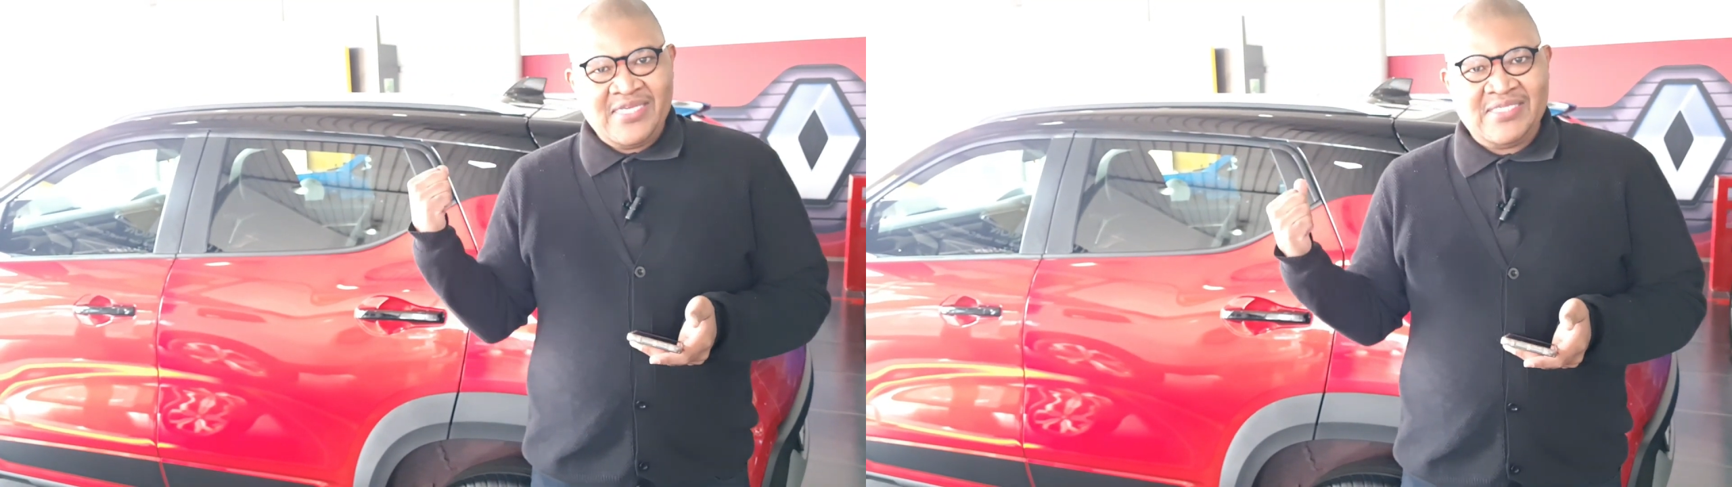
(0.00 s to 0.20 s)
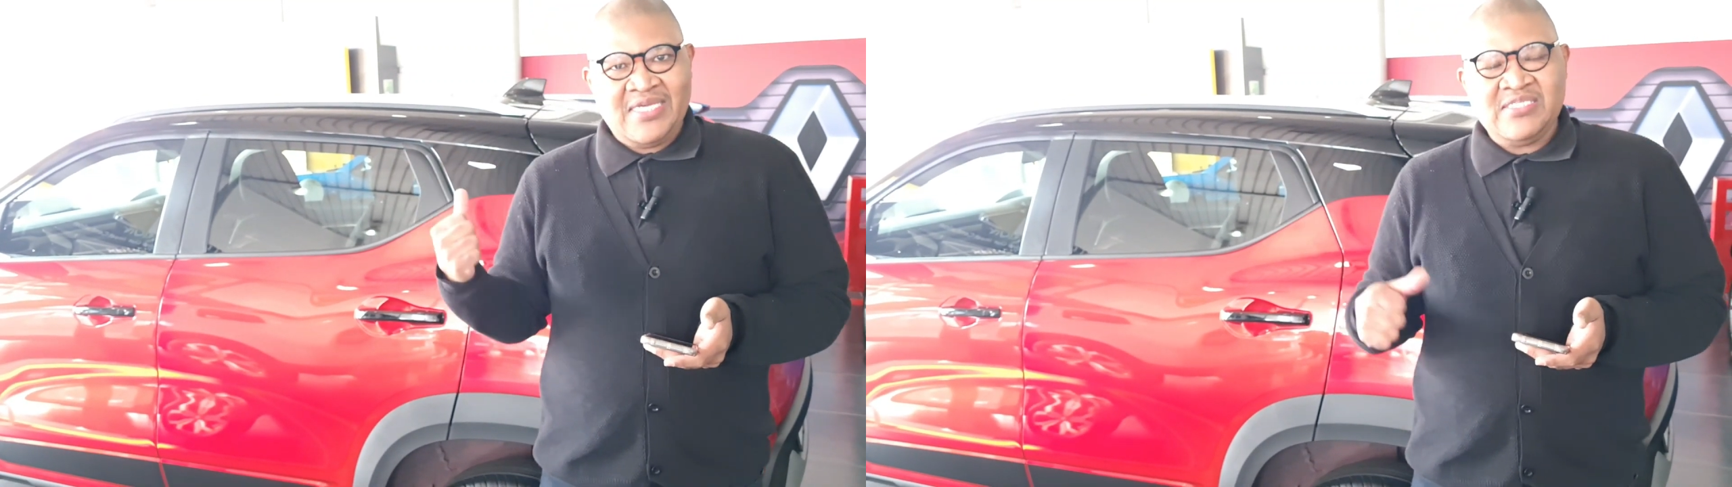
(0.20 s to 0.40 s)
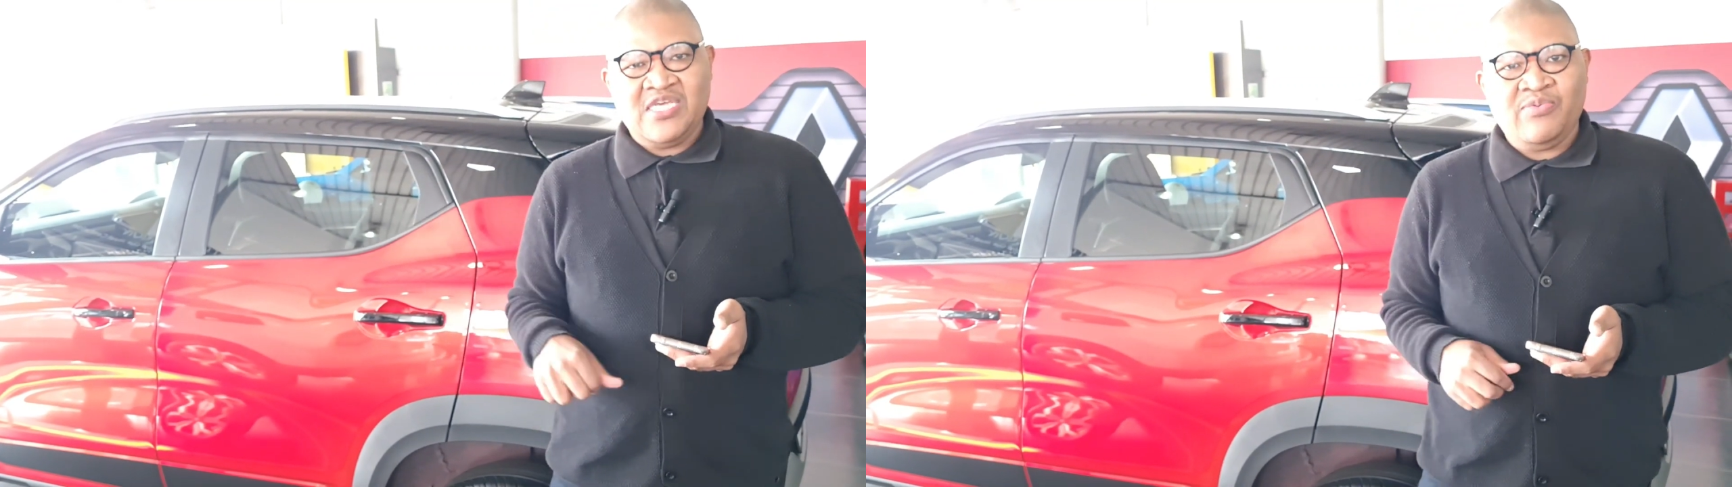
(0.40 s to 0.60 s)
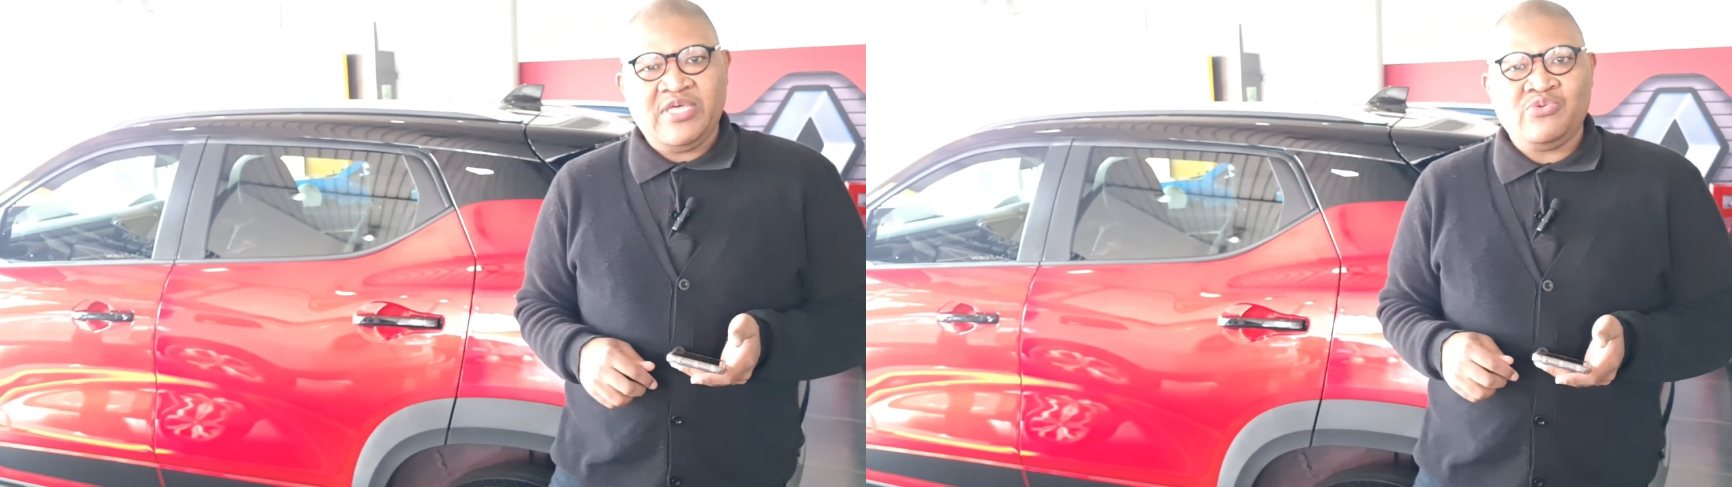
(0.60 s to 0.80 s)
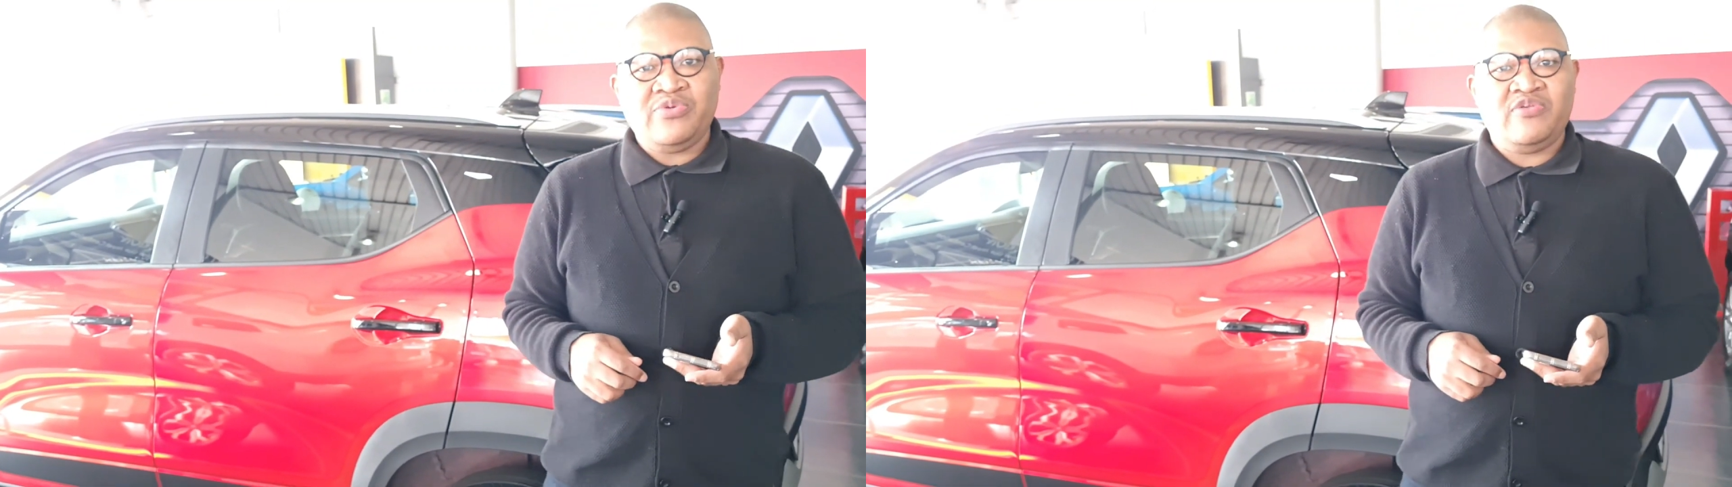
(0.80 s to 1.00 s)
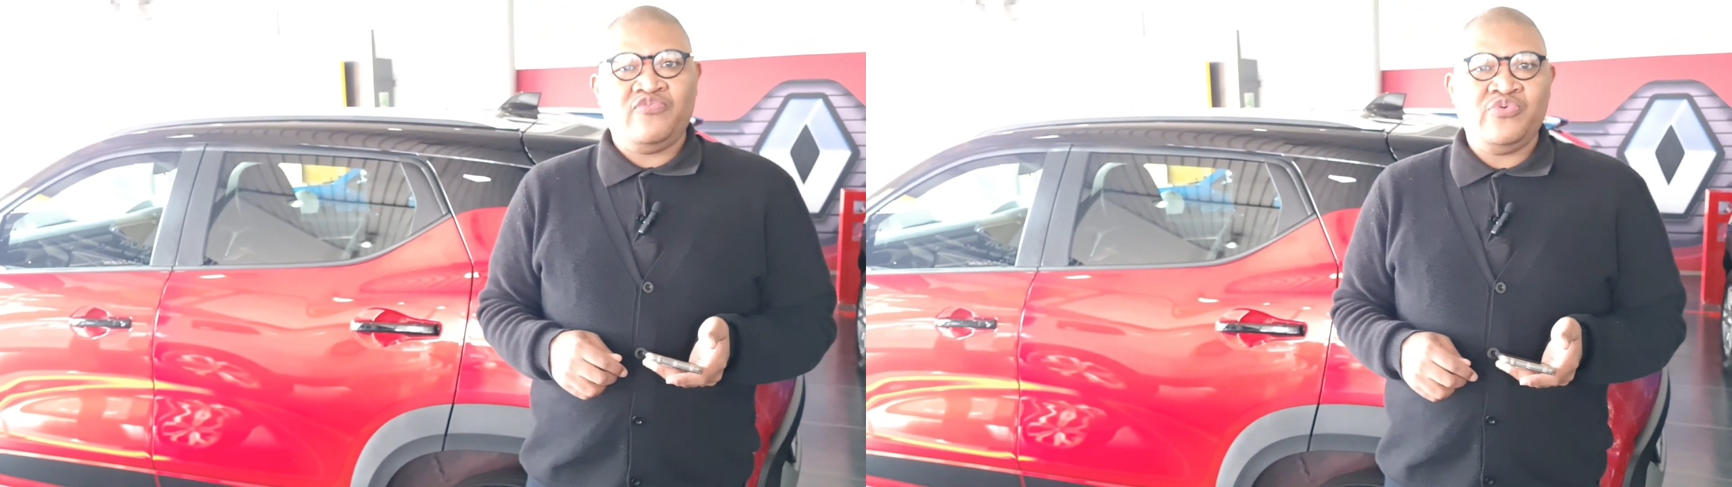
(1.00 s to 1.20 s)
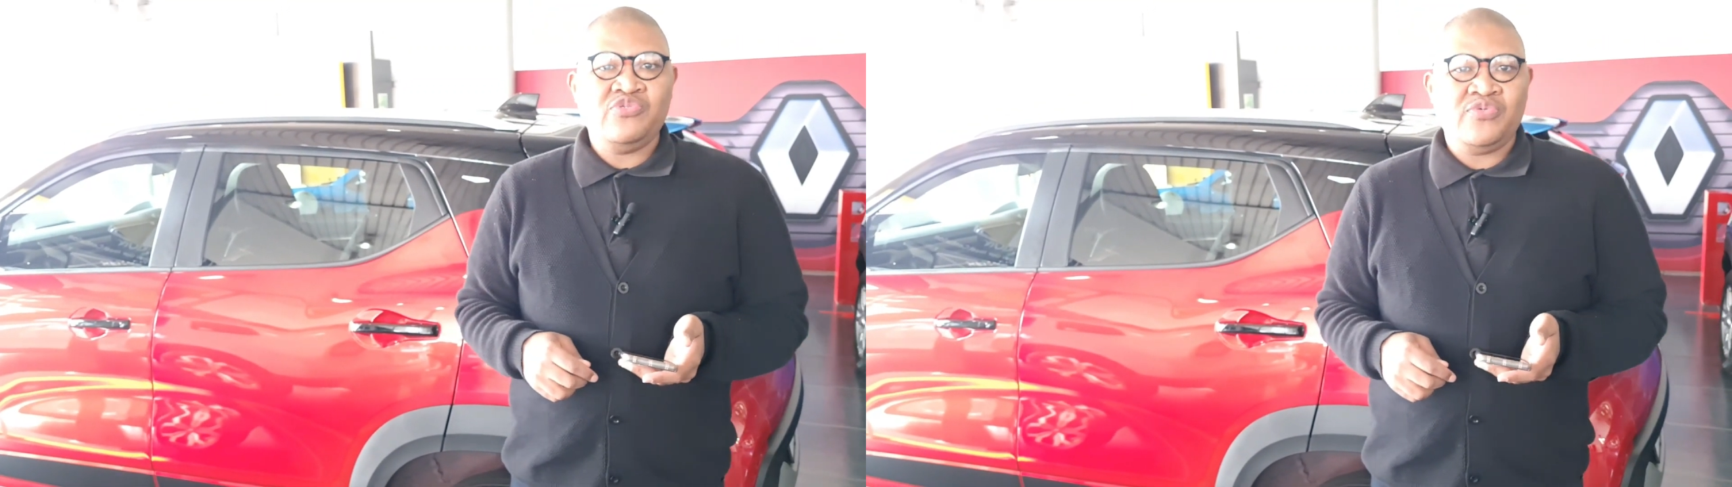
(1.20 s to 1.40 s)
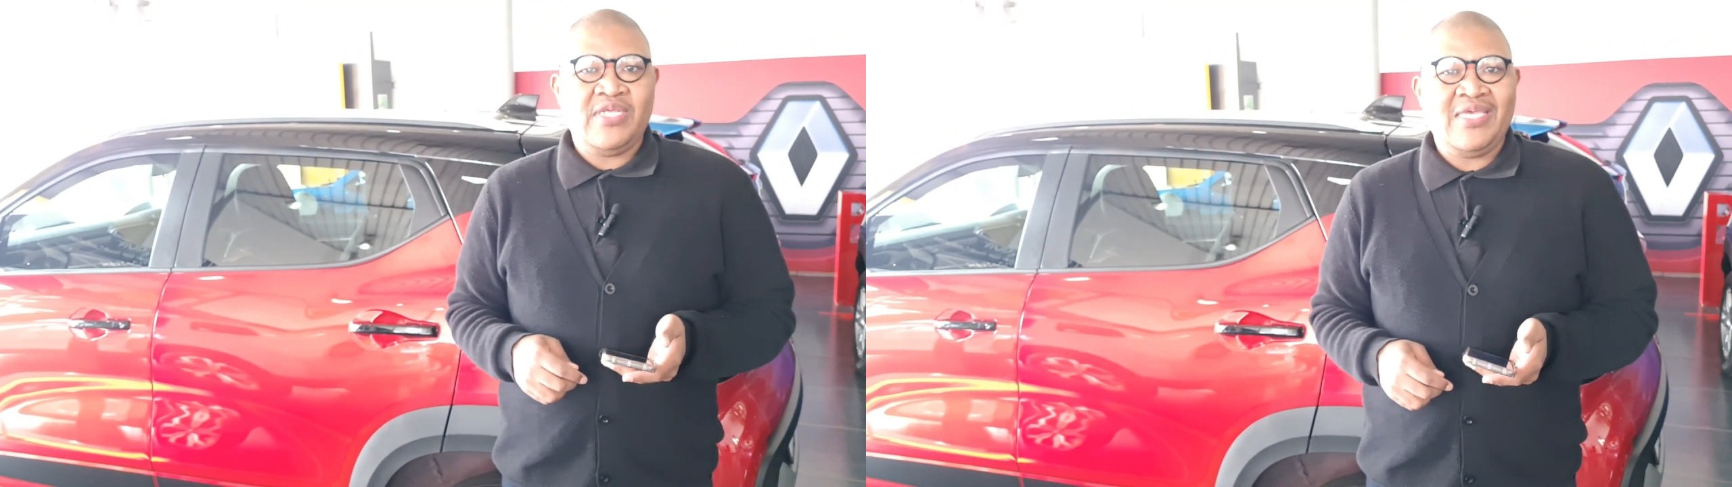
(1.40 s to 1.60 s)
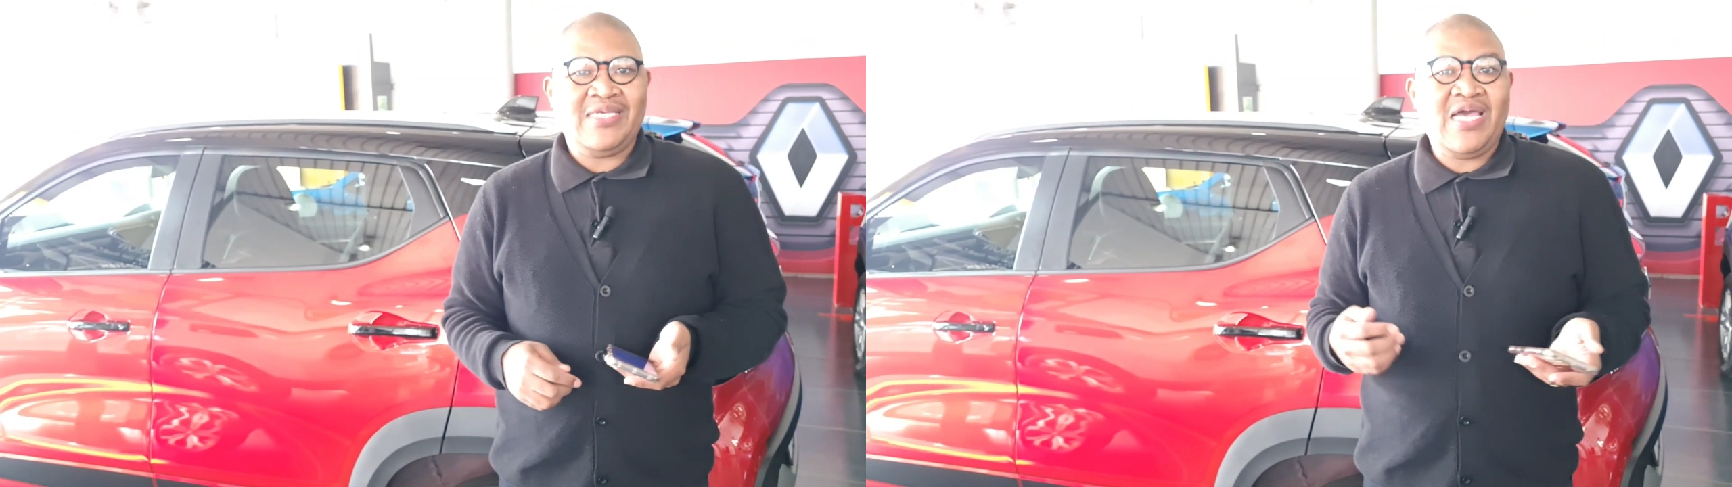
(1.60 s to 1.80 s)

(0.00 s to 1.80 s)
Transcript: Zen Turbo that we're reviewing today,